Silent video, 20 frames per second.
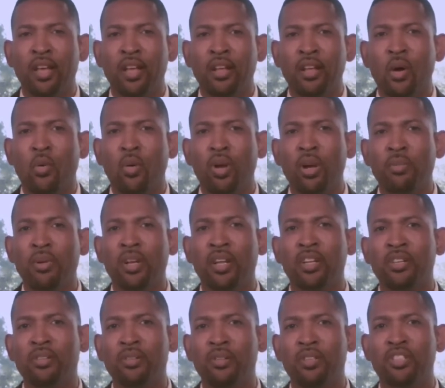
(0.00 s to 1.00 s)
Now, what I'm
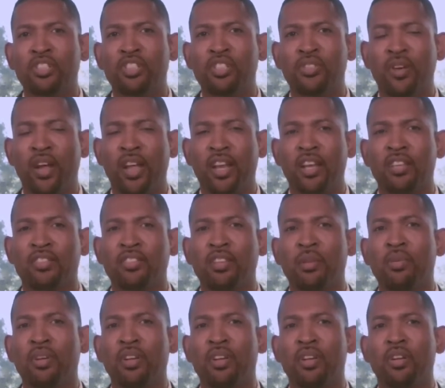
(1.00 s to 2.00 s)
going to do in this training is
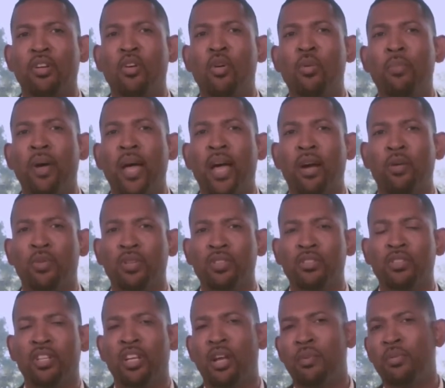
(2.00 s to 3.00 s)
I'm going to go
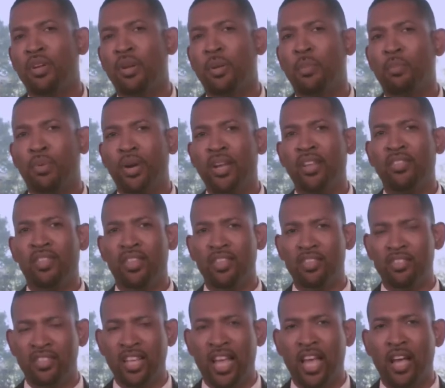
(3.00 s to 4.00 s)
backwards and I'm going to break
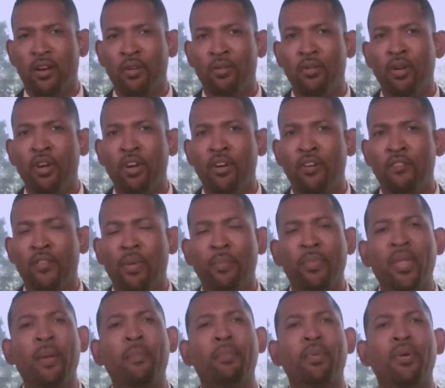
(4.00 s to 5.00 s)
these down from
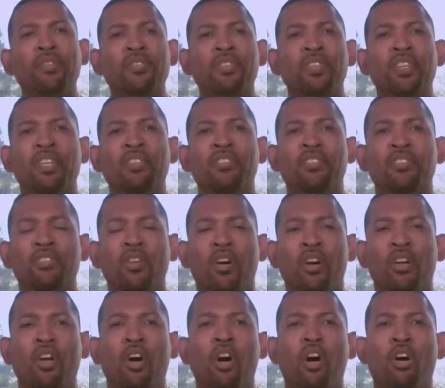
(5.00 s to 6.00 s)
that person getting
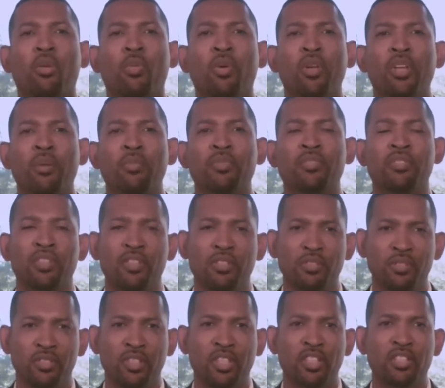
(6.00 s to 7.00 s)
started all the way up until
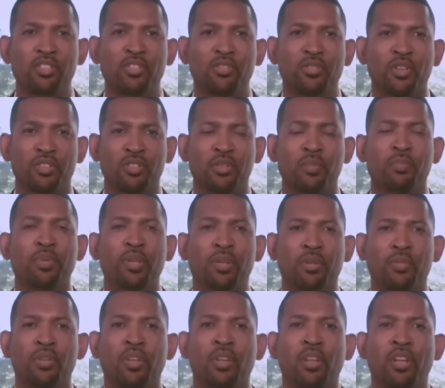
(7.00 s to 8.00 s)
you see this structure
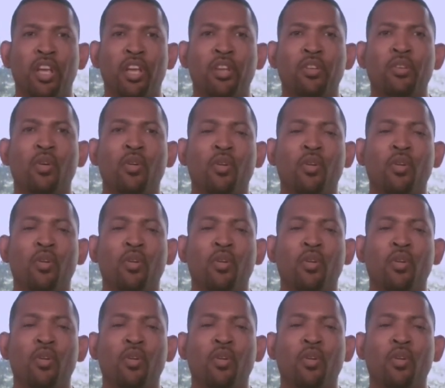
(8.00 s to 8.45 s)
built in your